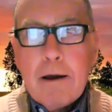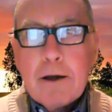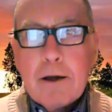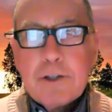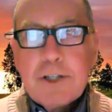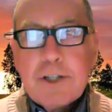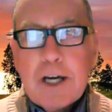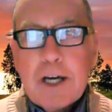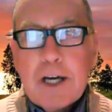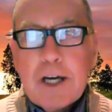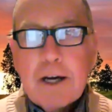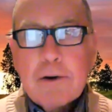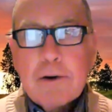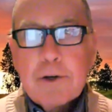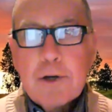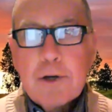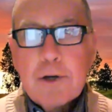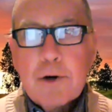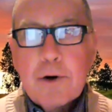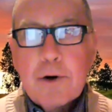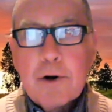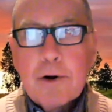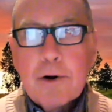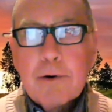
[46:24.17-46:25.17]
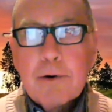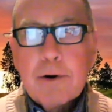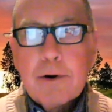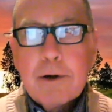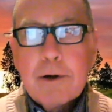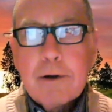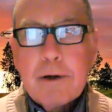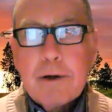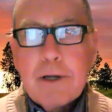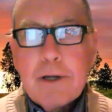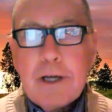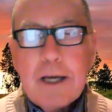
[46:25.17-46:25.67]
share your
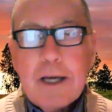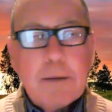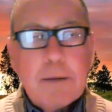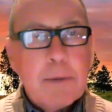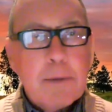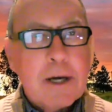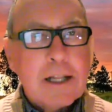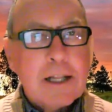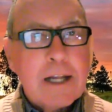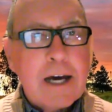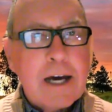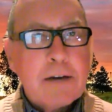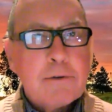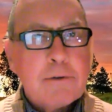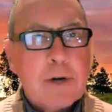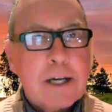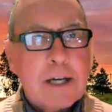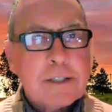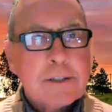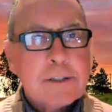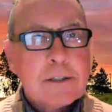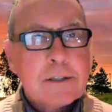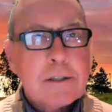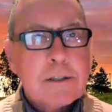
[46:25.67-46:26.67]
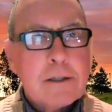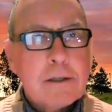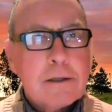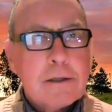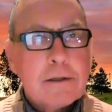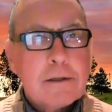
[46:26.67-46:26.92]
email address